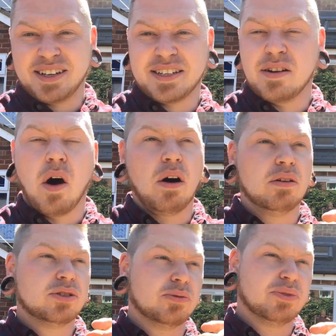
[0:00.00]
It's not
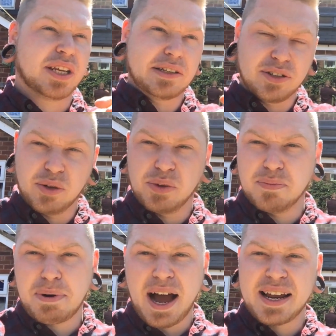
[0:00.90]
something to do with the
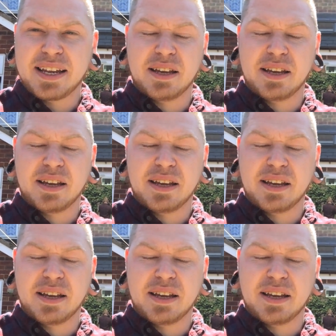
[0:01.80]
bike.